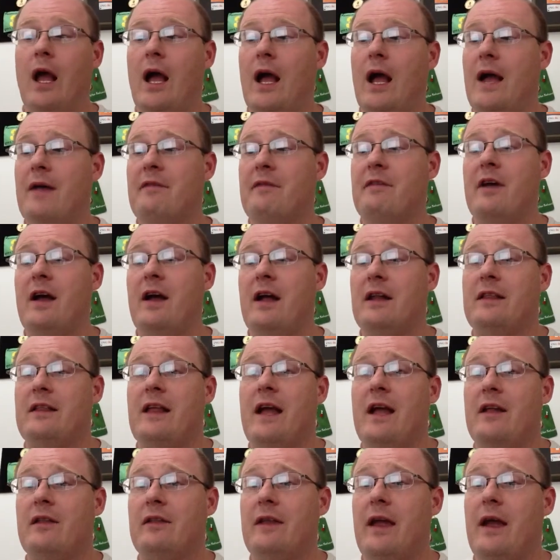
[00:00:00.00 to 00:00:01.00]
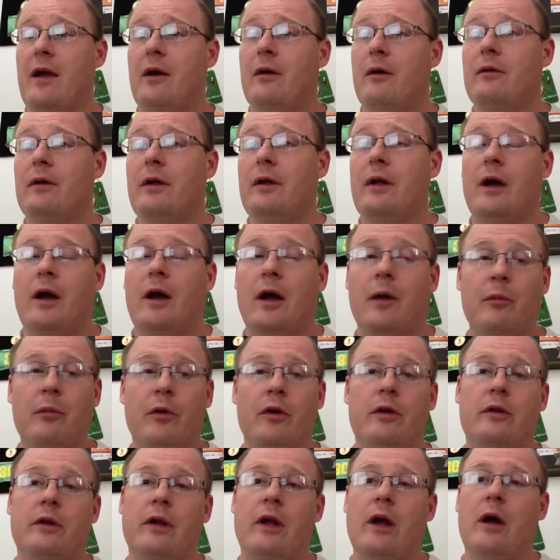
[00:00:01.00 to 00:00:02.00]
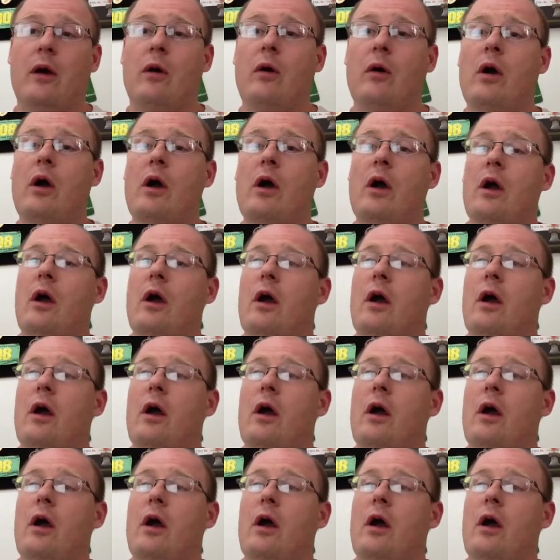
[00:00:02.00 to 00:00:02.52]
I've got that down. I'm good to go.